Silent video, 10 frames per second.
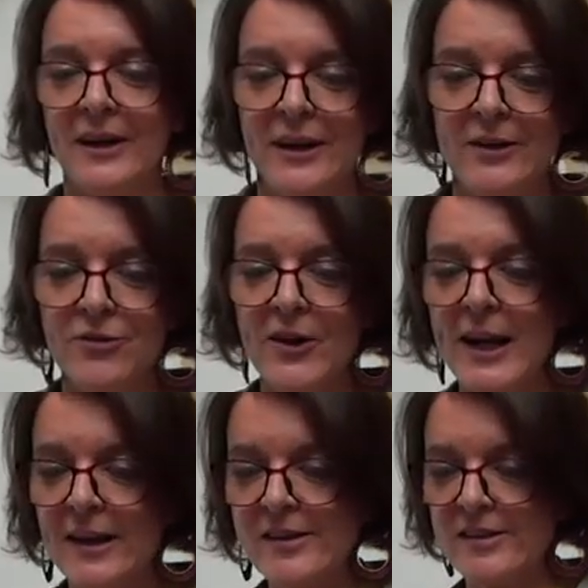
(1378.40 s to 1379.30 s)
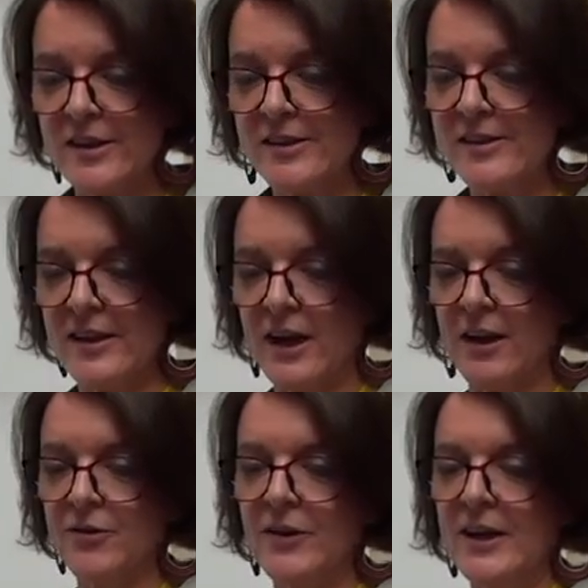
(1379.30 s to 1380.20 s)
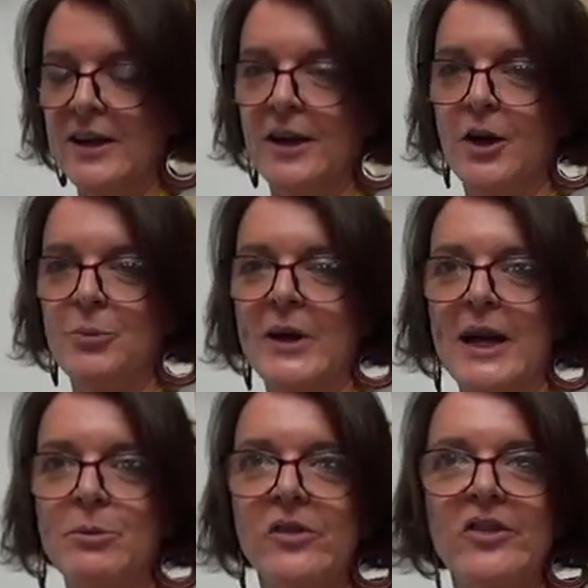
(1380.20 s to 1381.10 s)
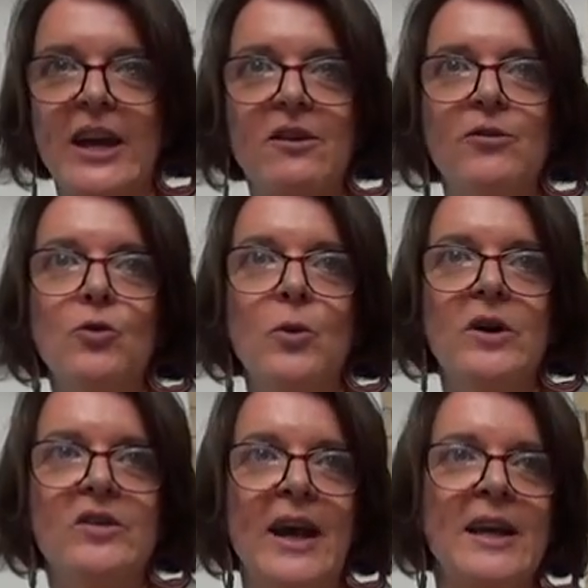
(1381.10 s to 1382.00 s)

and freelancers have been able to take forward